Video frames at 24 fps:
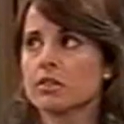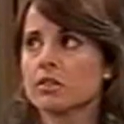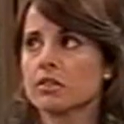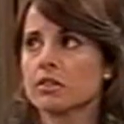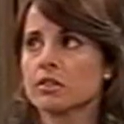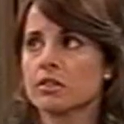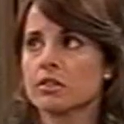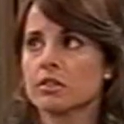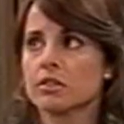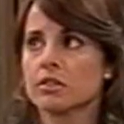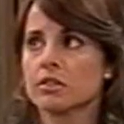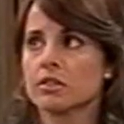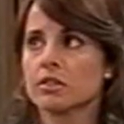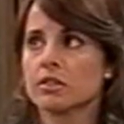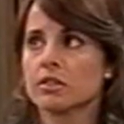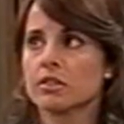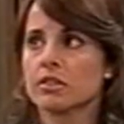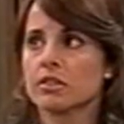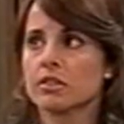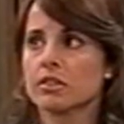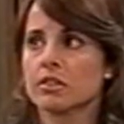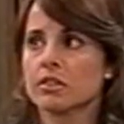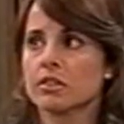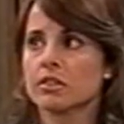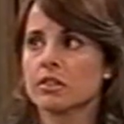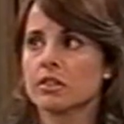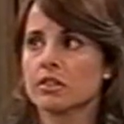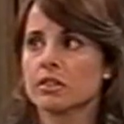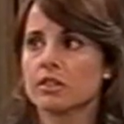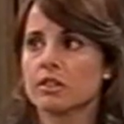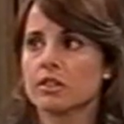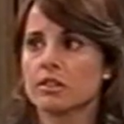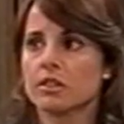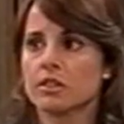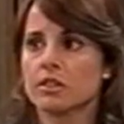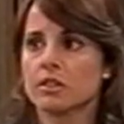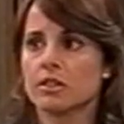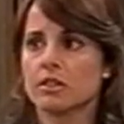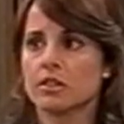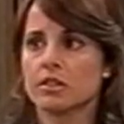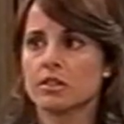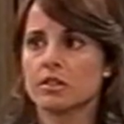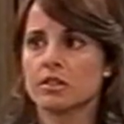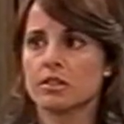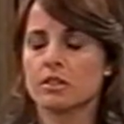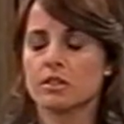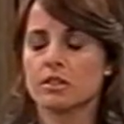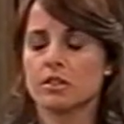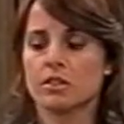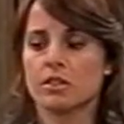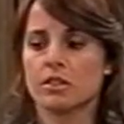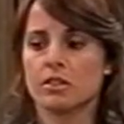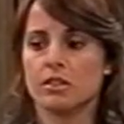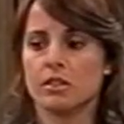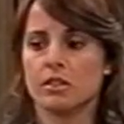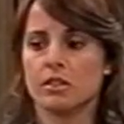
The person shown says nothing.